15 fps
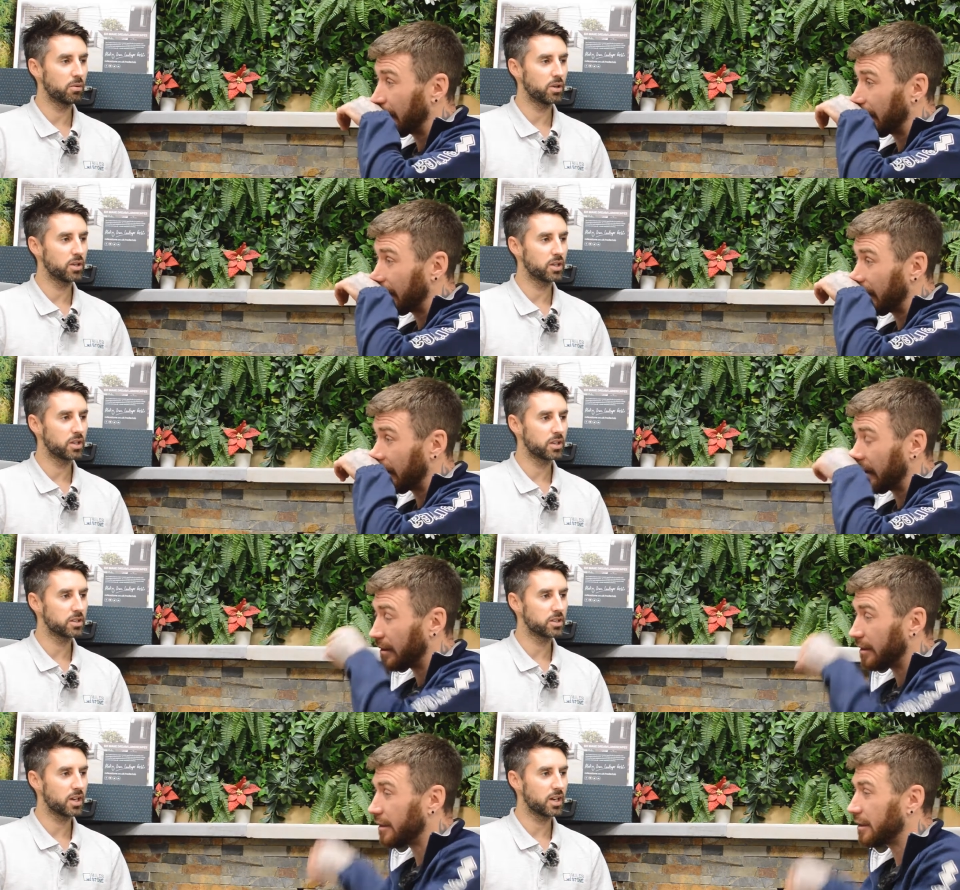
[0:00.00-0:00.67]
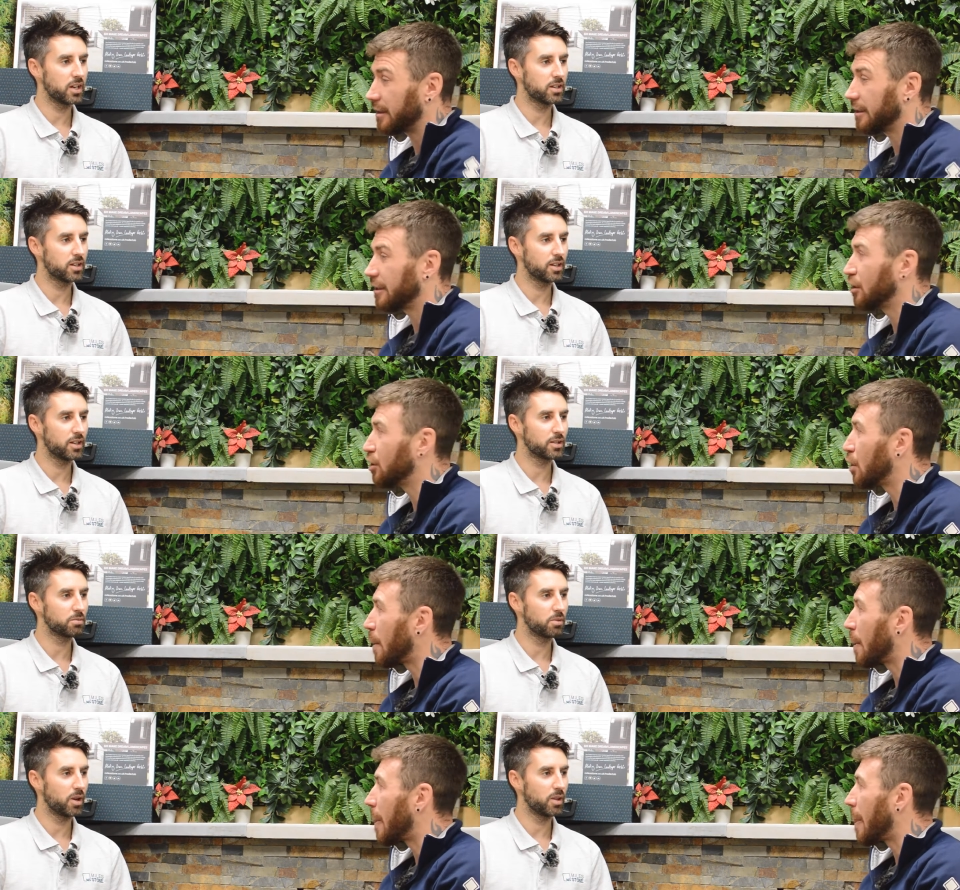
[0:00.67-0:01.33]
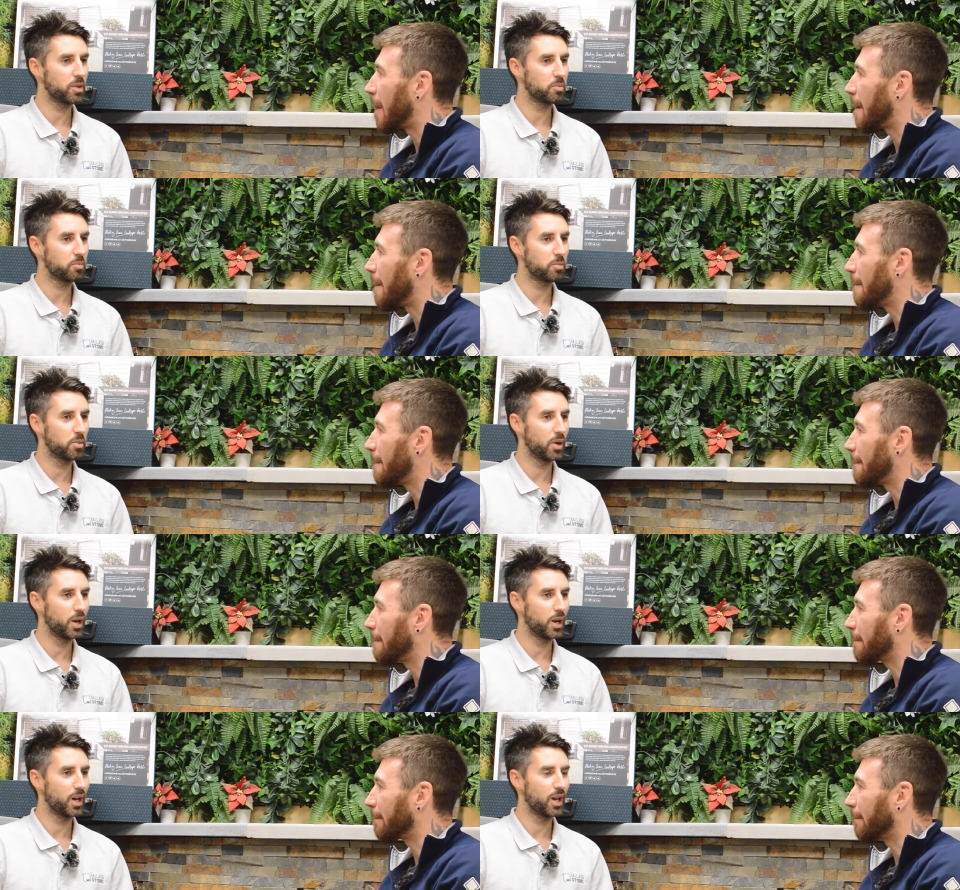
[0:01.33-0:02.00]
Speaker 1: what you're going to say to this one,
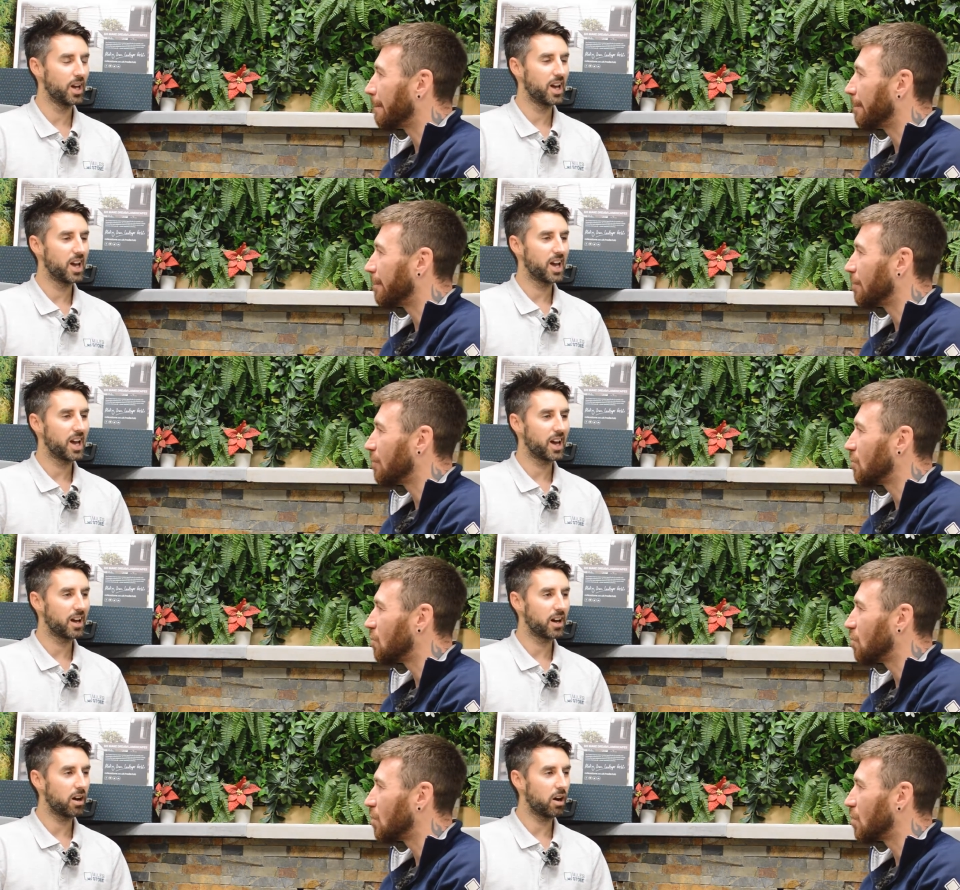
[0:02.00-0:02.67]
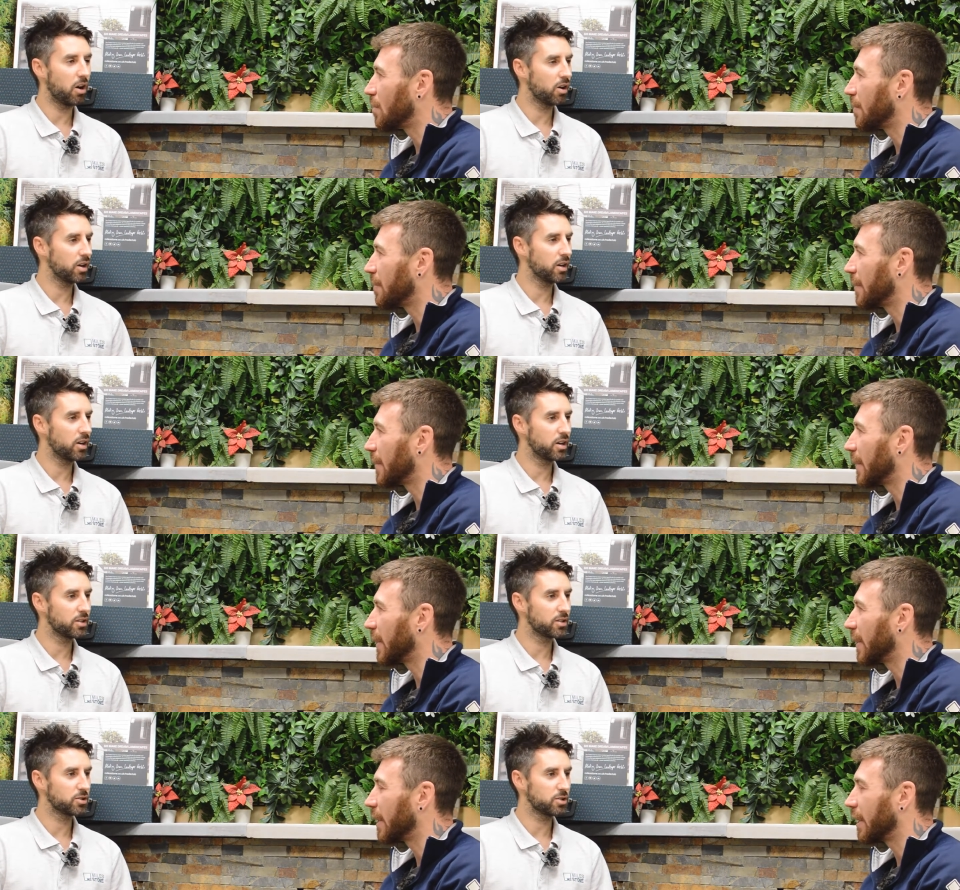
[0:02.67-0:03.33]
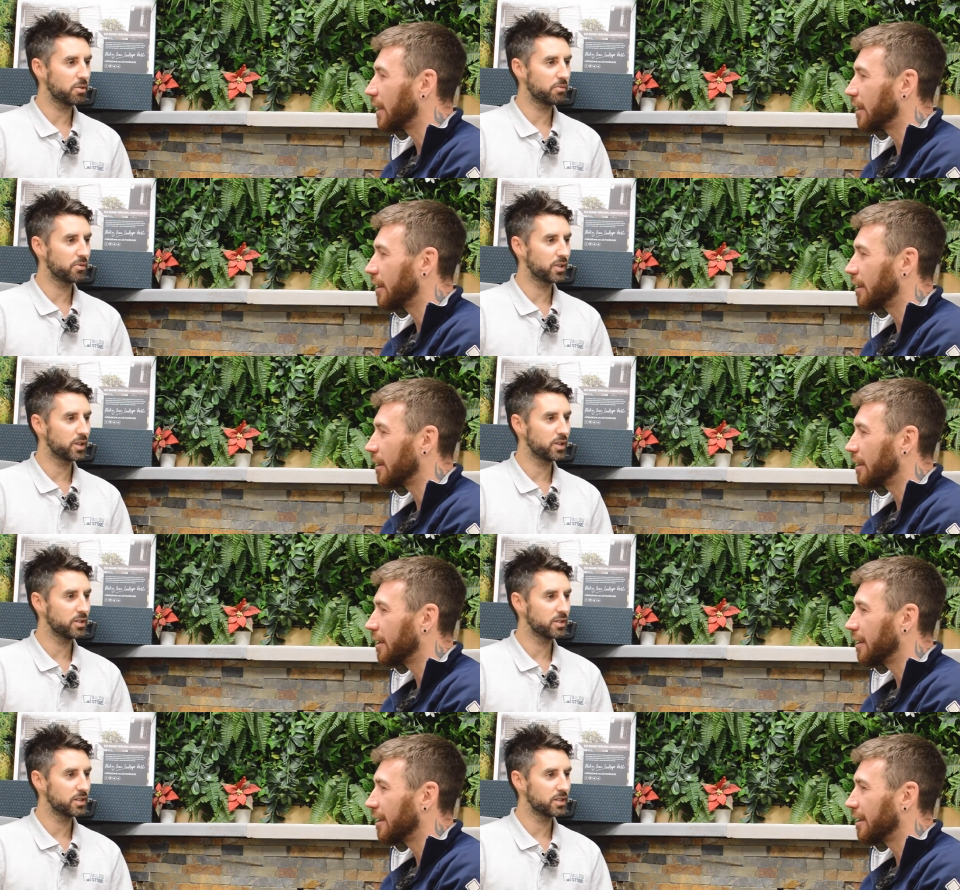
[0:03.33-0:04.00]
but highlight of the job for
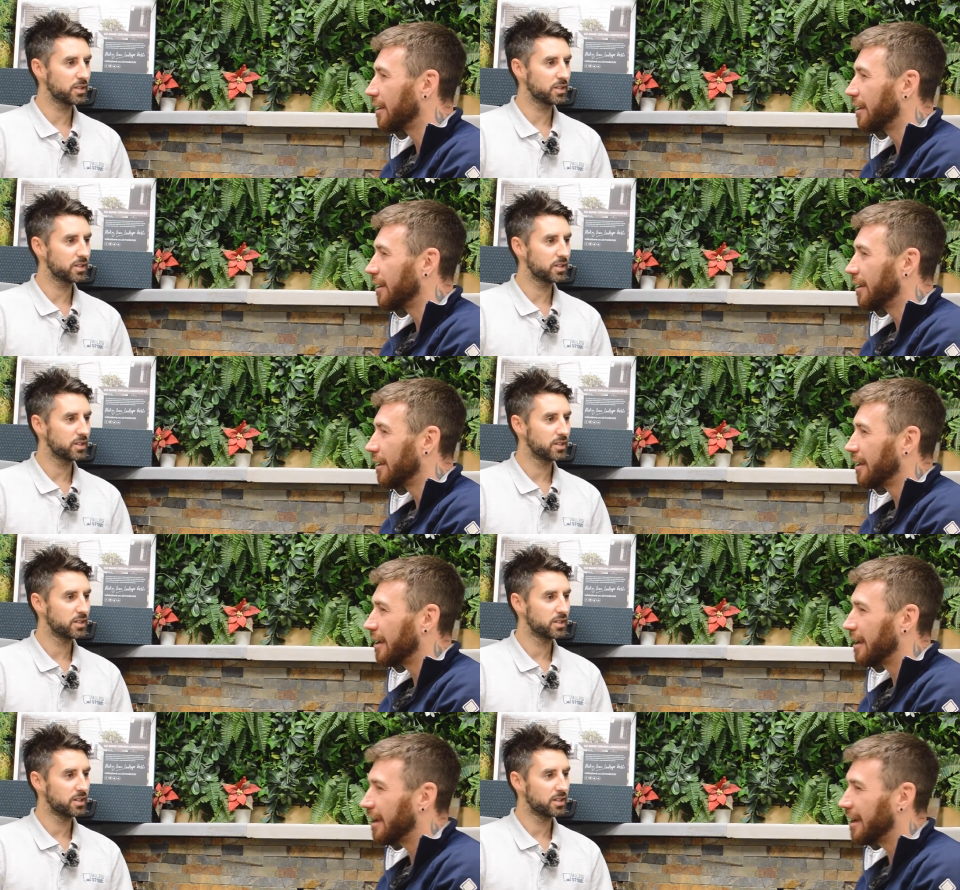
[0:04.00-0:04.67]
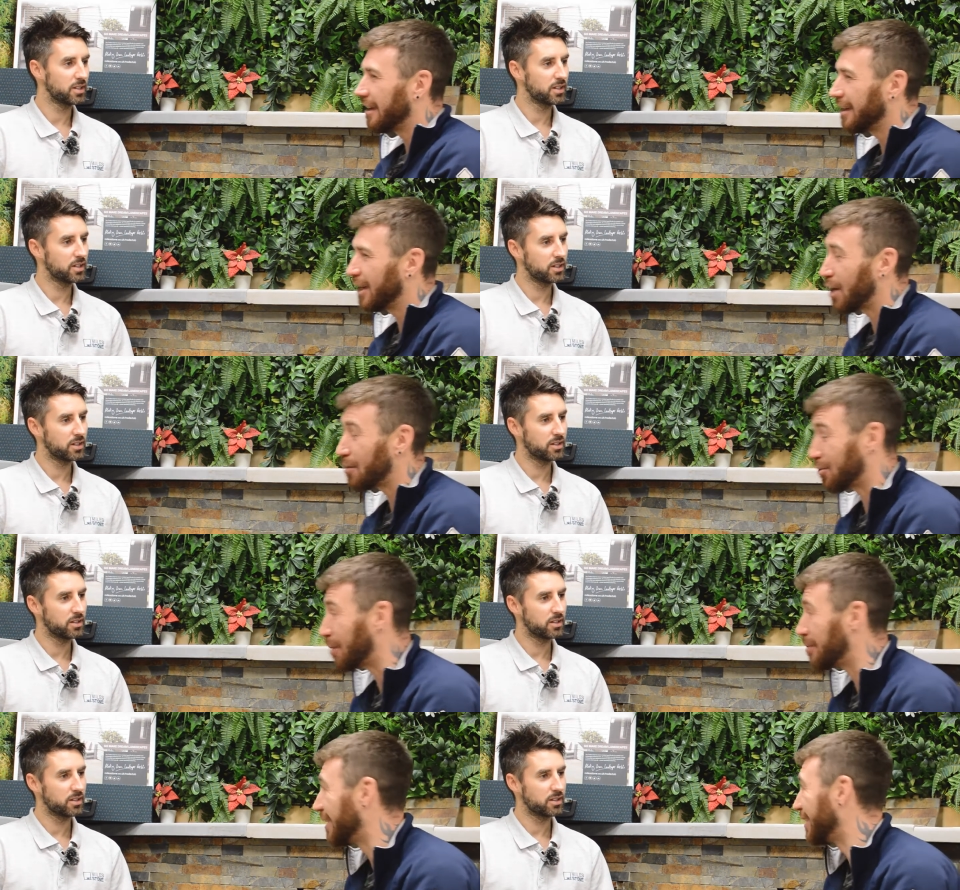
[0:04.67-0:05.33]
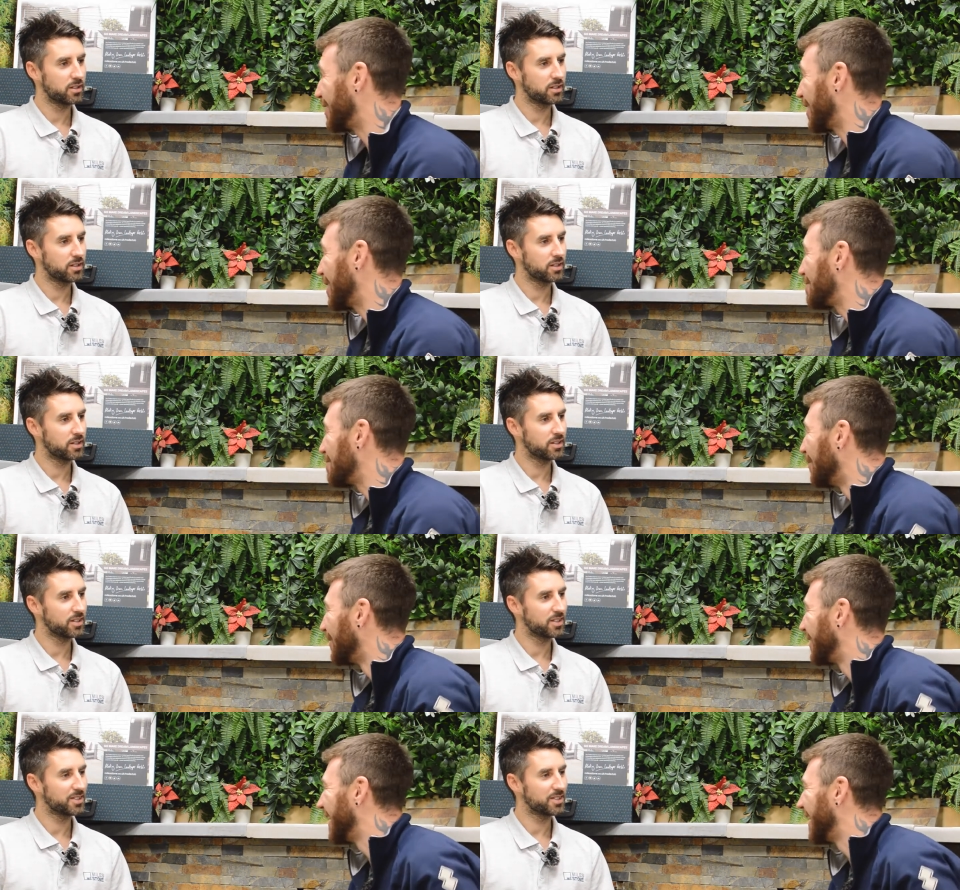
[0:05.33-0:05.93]
you? Uh, uh, probably the chessboard.